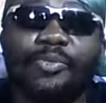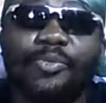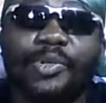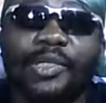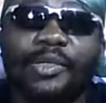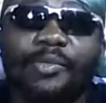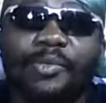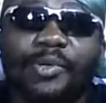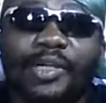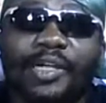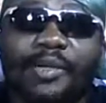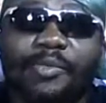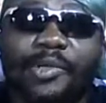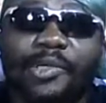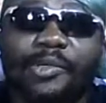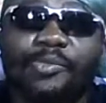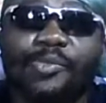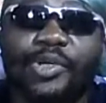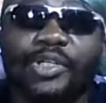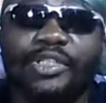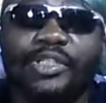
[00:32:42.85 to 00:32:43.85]
people are being
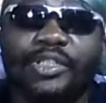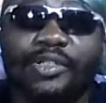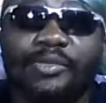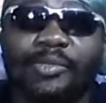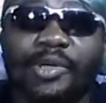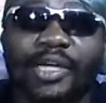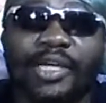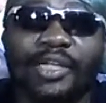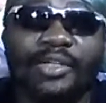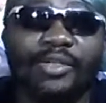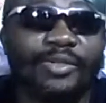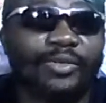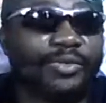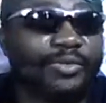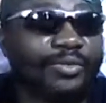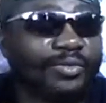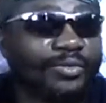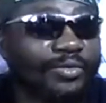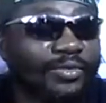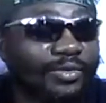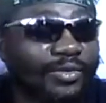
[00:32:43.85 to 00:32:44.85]
pressured by now?
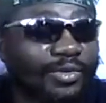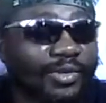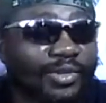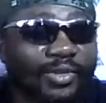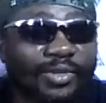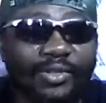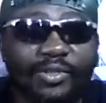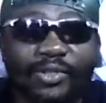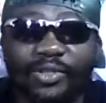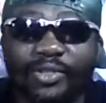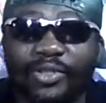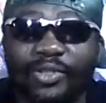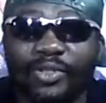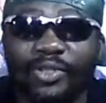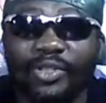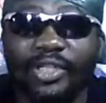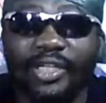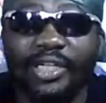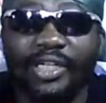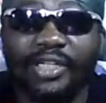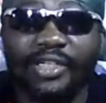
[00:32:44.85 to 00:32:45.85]

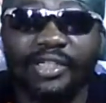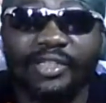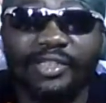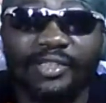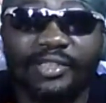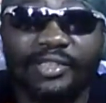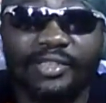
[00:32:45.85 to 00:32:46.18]
Cocaine,